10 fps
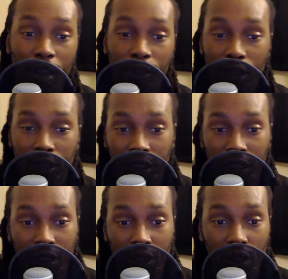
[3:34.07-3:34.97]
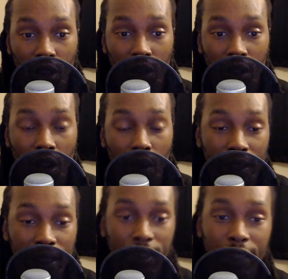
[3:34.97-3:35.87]
versus, an
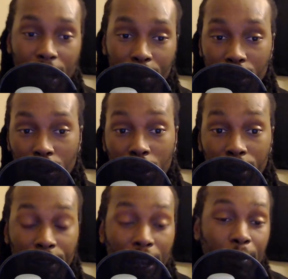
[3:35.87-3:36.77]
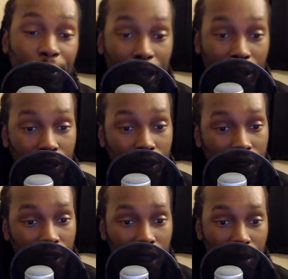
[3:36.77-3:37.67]
already established Hall of Fame fighter
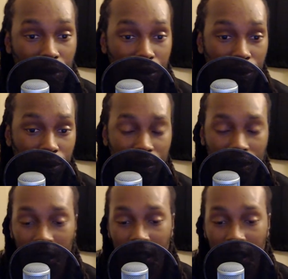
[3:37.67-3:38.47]
who